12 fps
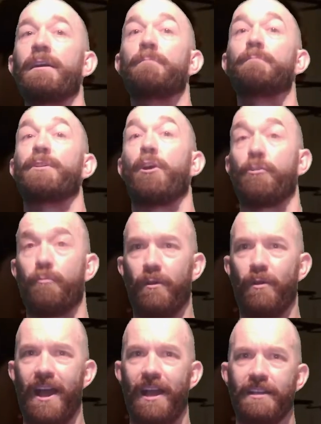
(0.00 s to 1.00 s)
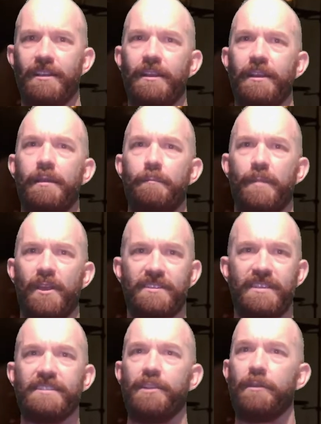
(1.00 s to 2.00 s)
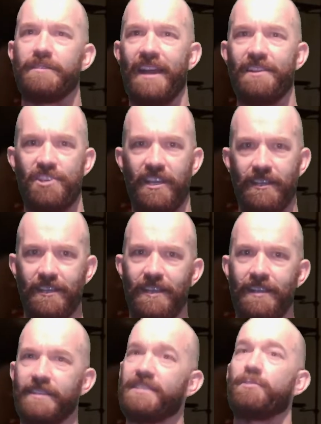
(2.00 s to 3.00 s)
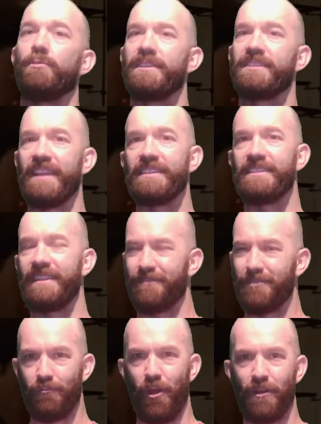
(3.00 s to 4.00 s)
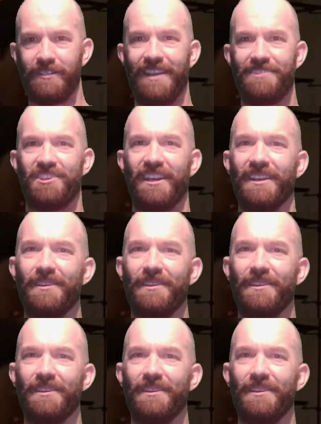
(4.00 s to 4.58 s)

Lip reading: but not a real hug, because there's no touching. This school is sensitive to wrong touching.